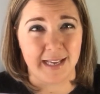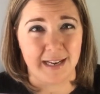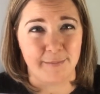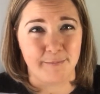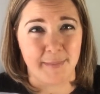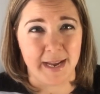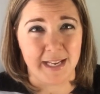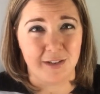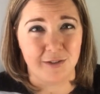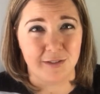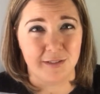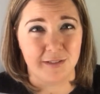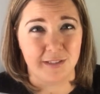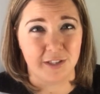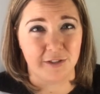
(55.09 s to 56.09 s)
at a
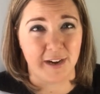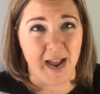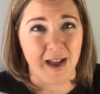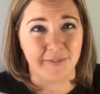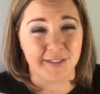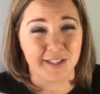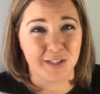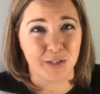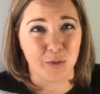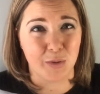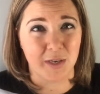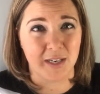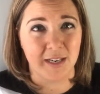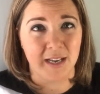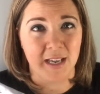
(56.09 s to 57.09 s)
Michael's craft
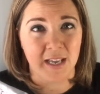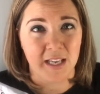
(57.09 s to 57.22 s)
store.